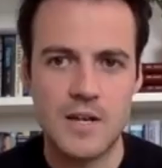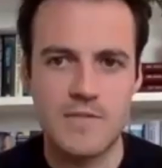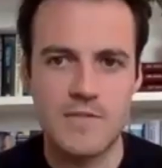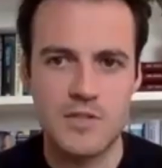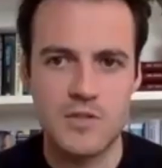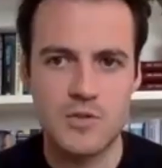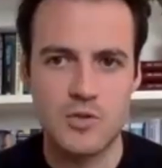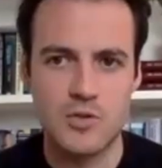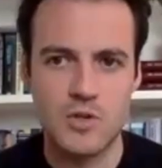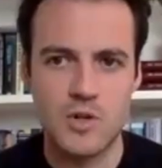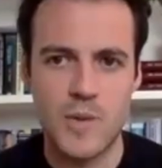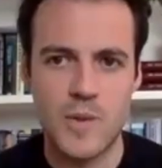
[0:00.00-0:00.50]

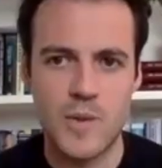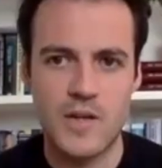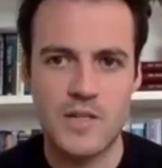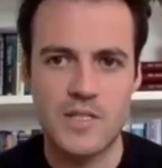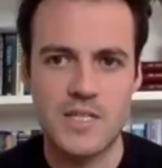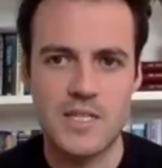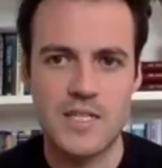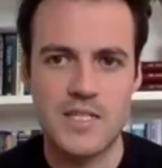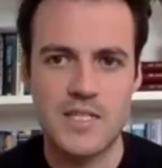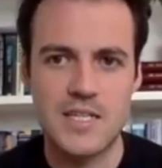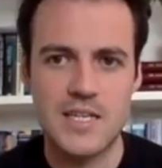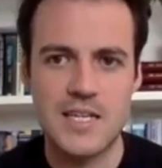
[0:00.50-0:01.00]
to talk
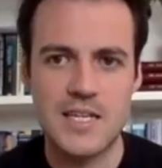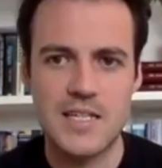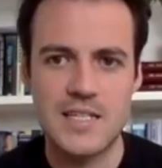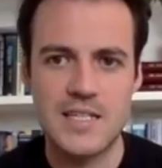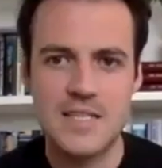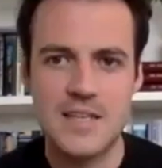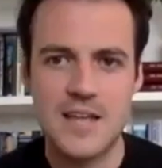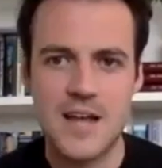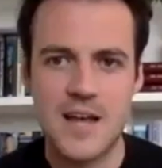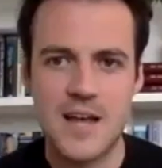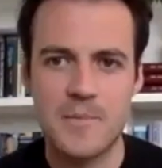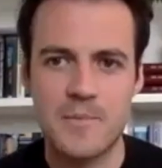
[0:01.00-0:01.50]
about it,
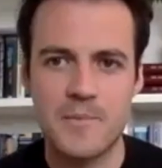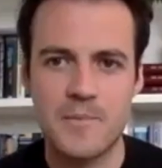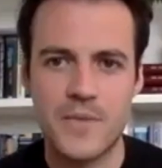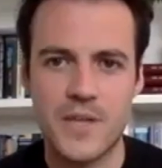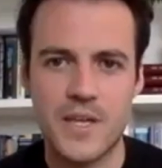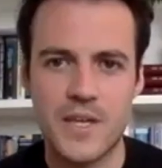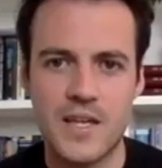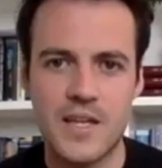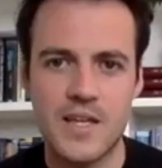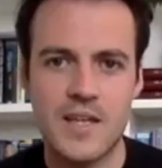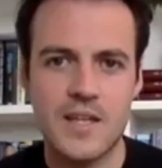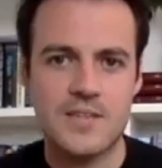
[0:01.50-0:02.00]
is um,
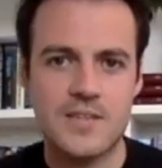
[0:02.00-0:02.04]
it,